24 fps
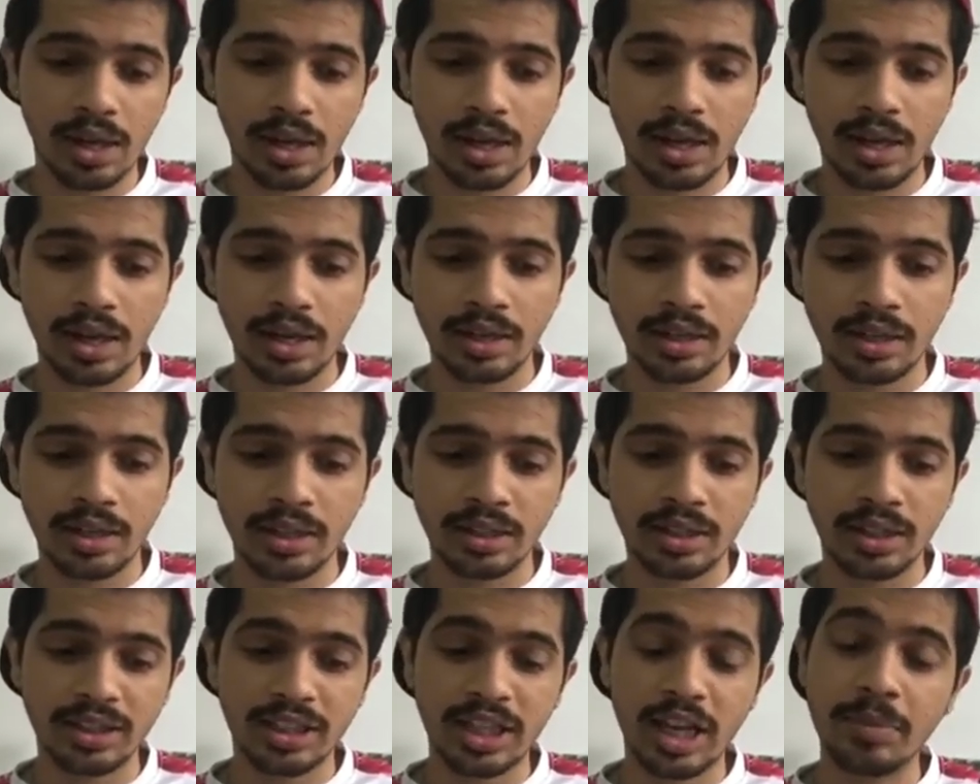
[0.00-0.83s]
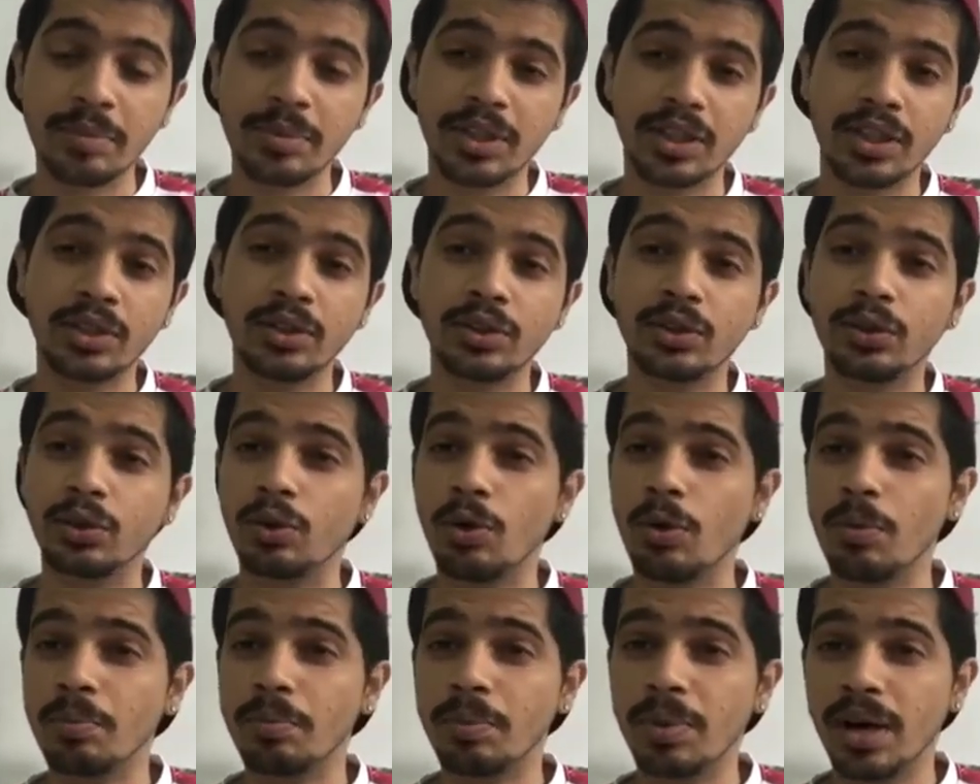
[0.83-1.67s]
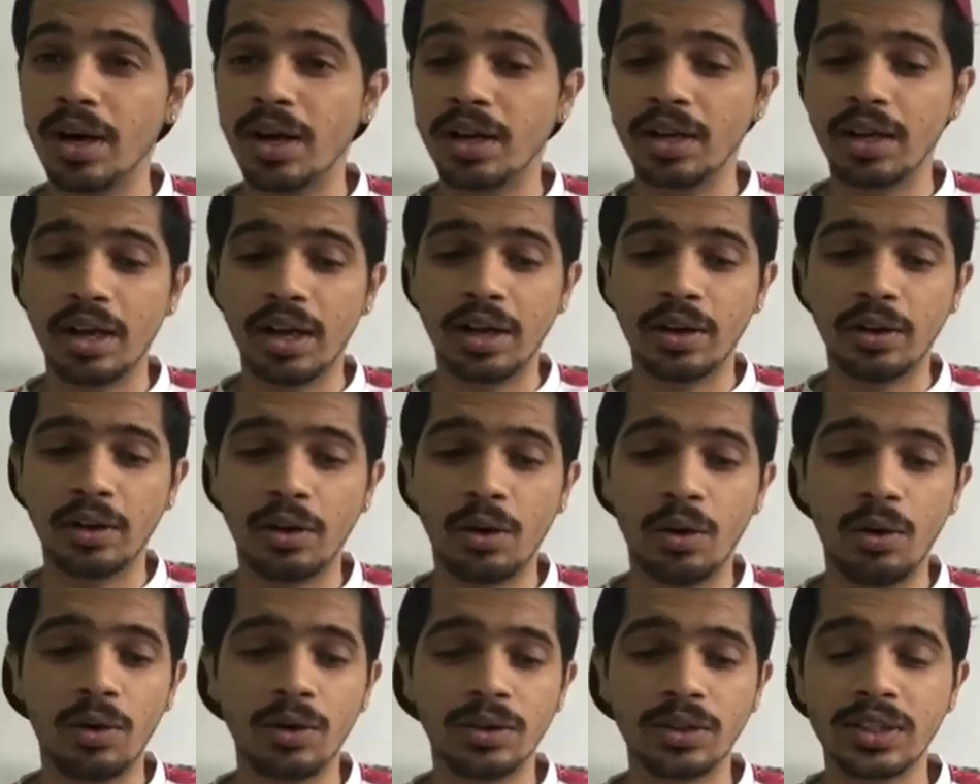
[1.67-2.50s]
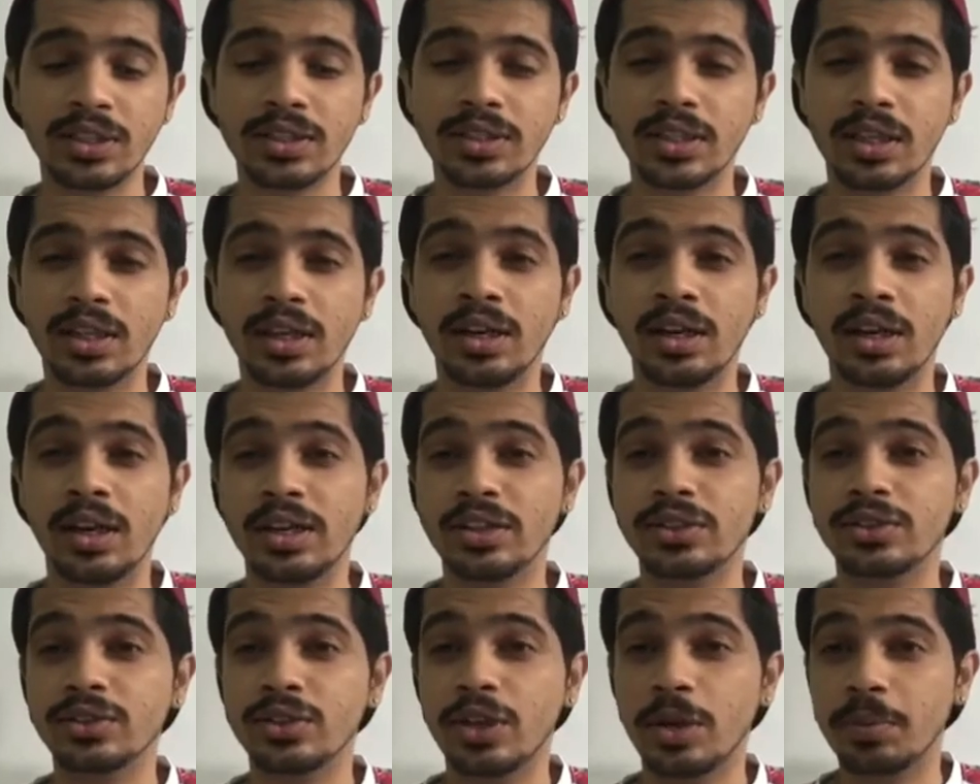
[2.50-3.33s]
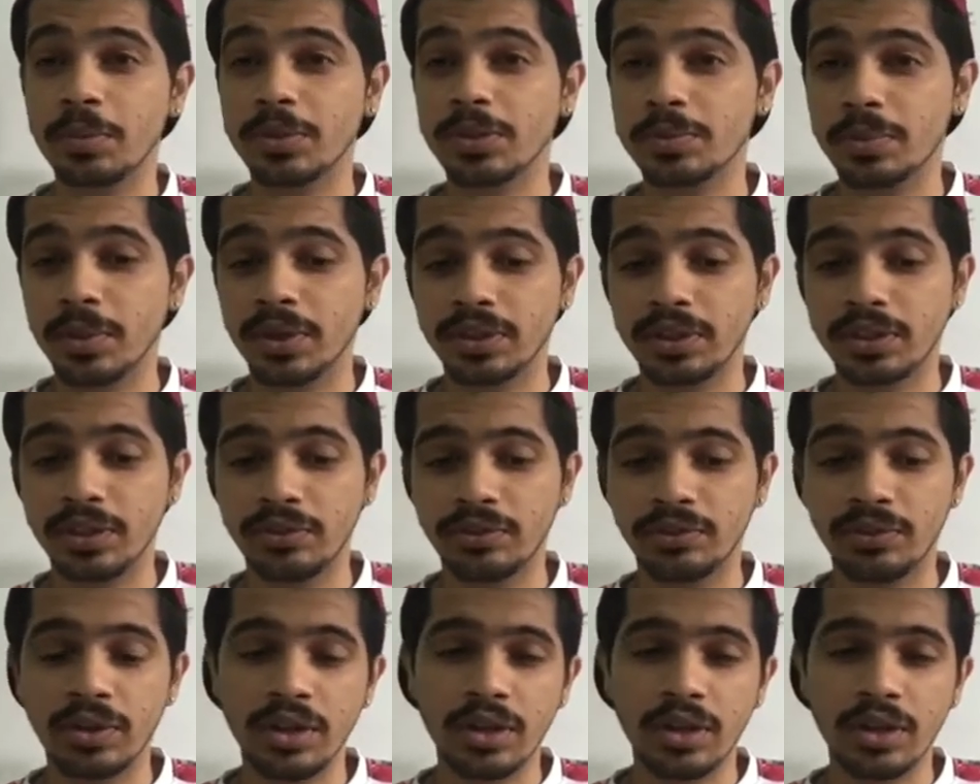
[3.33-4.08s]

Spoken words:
and the time taken to compile, and all this extra perspective.